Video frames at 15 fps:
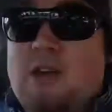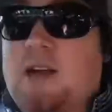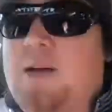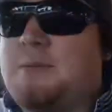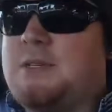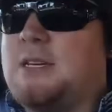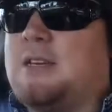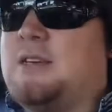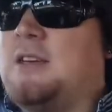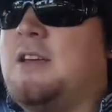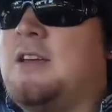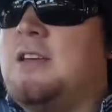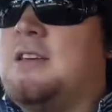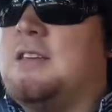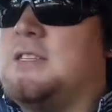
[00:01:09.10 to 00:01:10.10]
work comes in,
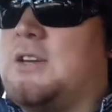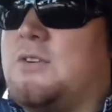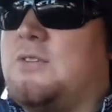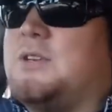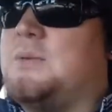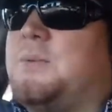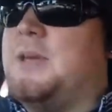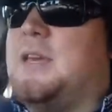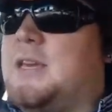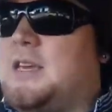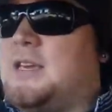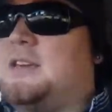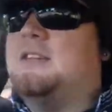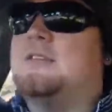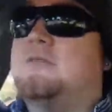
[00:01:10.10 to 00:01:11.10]
is going to
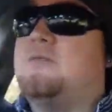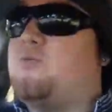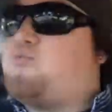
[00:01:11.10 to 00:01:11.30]
be